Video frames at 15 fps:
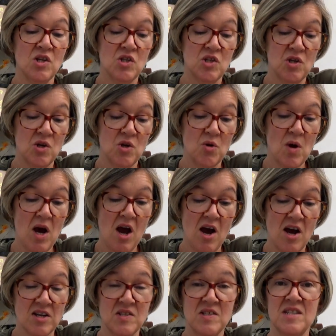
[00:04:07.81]
to
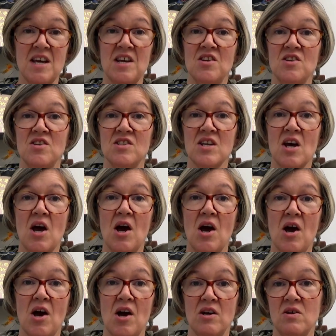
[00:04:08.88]
uh, send uh,